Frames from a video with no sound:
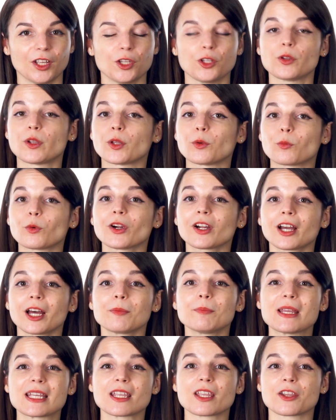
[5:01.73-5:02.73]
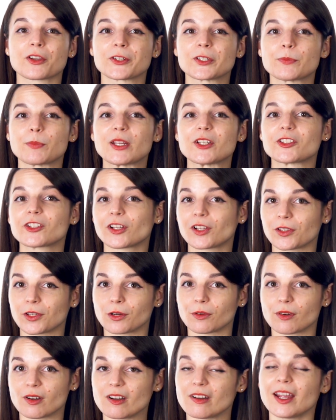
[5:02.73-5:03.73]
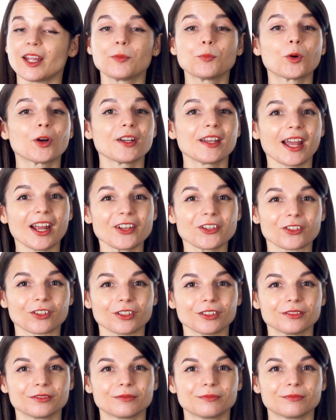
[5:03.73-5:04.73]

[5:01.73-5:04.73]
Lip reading: You can work on making your speech clearer and more natural.